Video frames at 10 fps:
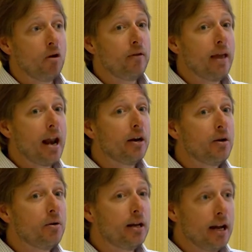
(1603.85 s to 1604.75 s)
moving that
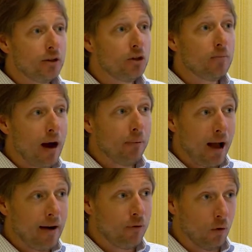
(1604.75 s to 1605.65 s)
annuity into my
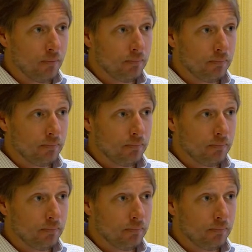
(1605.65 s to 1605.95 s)
platform